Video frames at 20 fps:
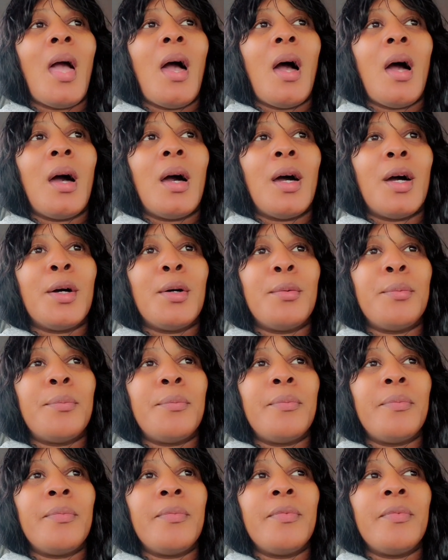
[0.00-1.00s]

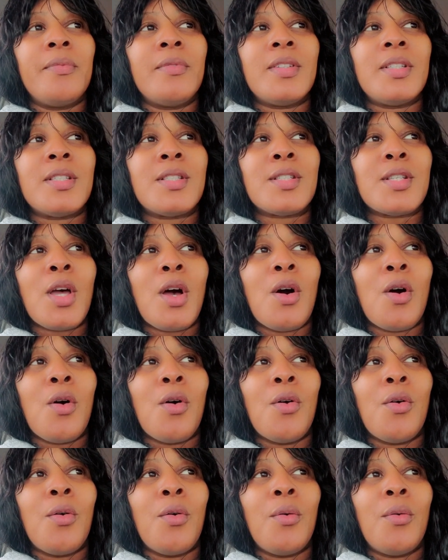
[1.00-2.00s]
Um,
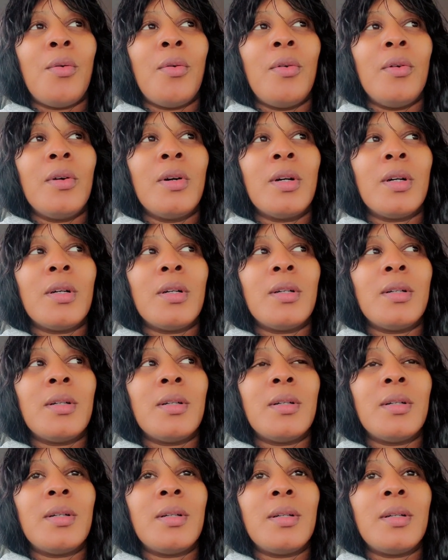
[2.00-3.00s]
so
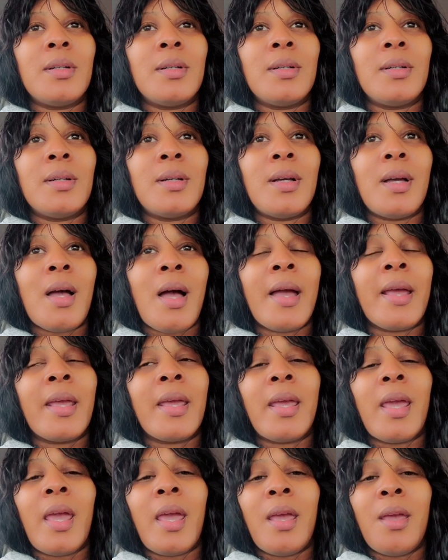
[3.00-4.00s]
I
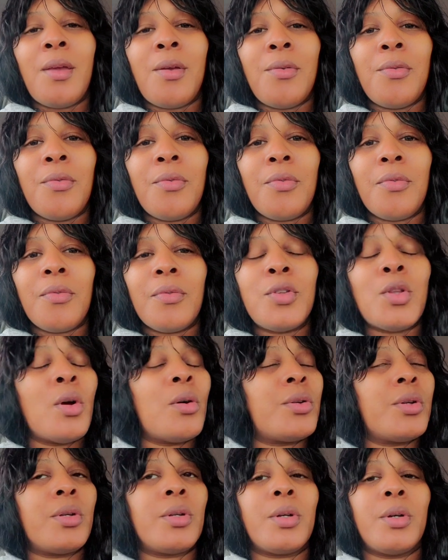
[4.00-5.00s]
gave,
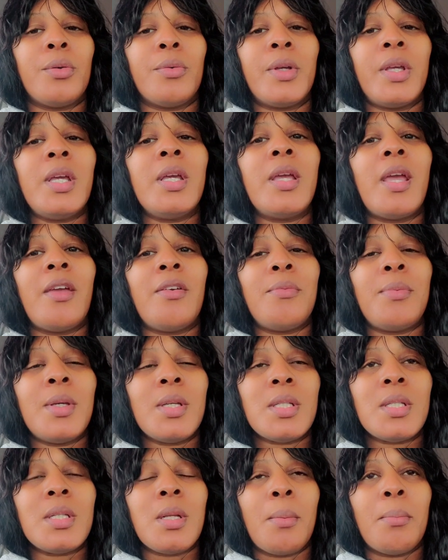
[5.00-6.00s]
no, no, no, he gave me
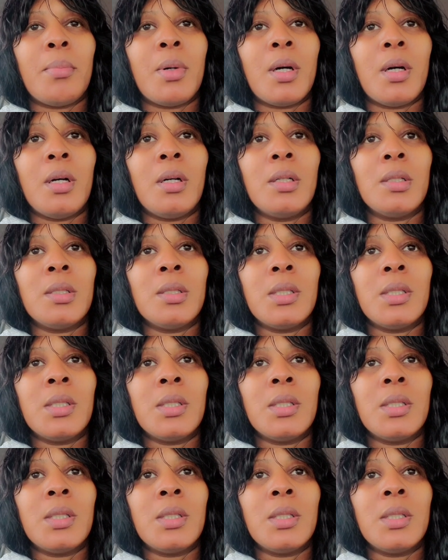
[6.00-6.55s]
his number,